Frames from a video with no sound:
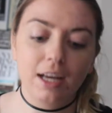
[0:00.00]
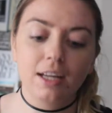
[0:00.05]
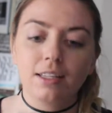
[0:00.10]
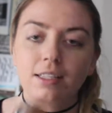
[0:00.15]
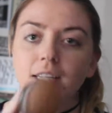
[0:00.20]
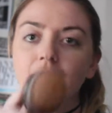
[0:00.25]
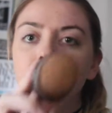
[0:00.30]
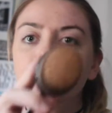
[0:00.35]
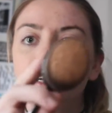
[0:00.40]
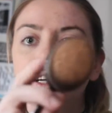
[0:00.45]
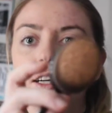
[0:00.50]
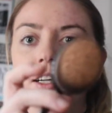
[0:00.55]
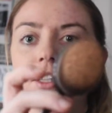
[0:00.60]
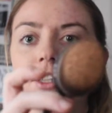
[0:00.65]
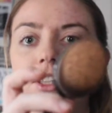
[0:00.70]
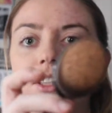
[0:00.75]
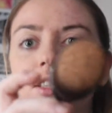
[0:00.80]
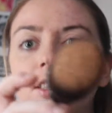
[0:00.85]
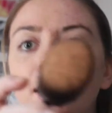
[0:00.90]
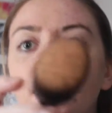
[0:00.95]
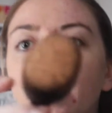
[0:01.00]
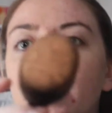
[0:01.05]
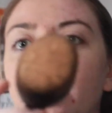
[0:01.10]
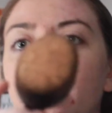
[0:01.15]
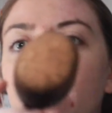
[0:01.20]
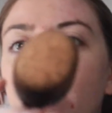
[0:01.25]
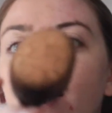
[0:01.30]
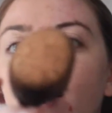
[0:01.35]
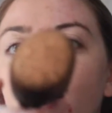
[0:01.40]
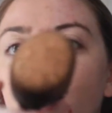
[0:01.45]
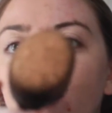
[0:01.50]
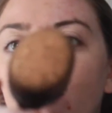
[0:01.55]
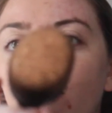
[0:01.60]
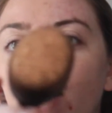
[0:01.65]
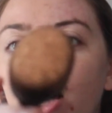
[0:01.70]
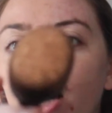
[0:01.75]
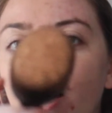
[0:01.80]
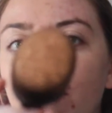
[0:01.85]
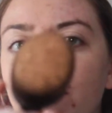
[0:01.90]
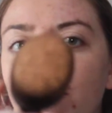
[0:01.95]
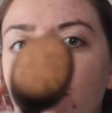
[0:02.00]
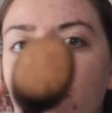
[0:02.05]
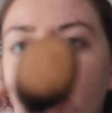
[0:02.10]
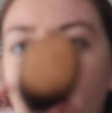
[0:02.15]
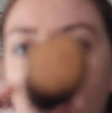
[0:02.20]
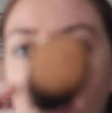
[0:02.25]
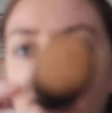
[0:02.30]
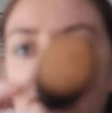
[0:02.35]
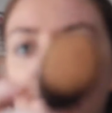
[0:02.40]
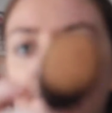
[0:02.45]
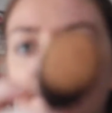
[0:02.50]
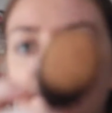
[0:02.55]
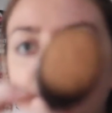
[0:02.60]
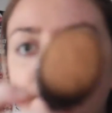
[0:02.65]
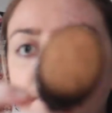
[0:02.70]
See, just like right off the bat,